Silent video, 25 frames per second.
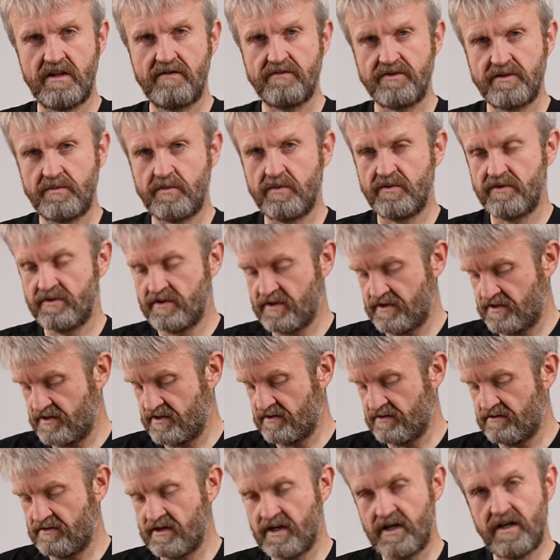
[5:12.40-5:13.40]
gloves
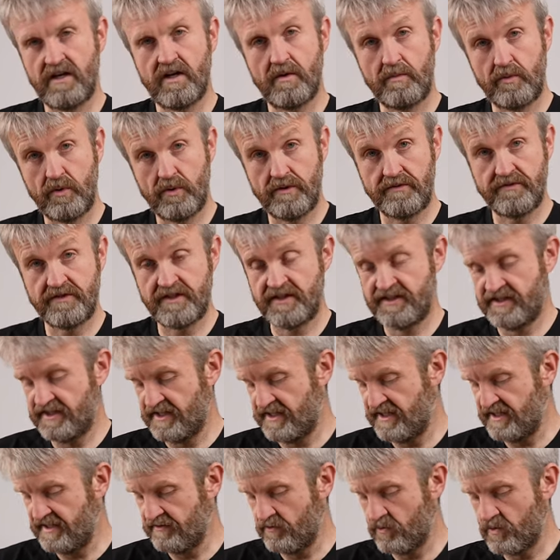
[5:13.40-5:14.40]
are approved to
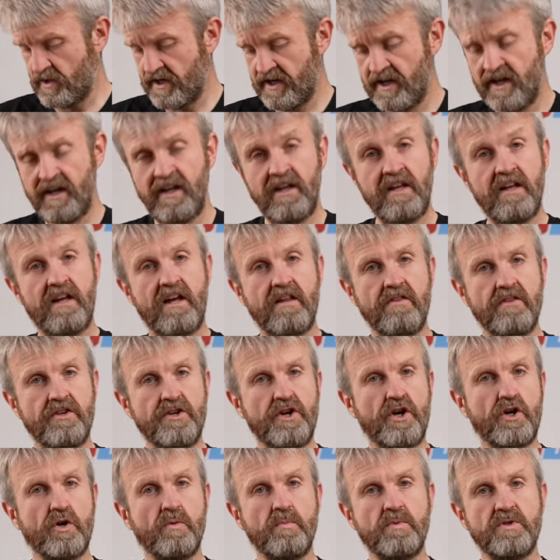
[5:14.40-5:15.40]
CE level 1, and the
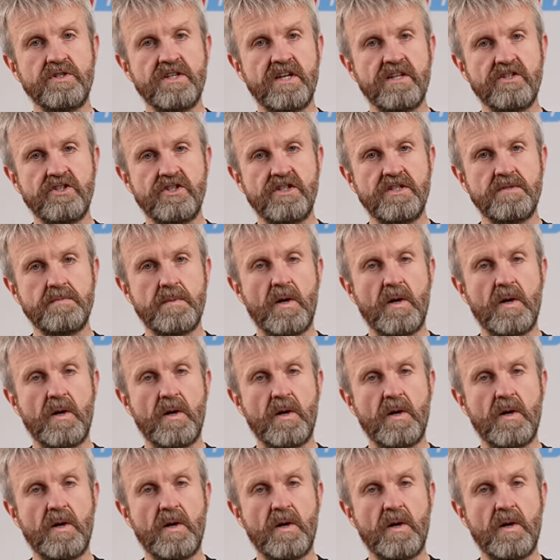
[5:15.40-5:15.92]
knuckle protection is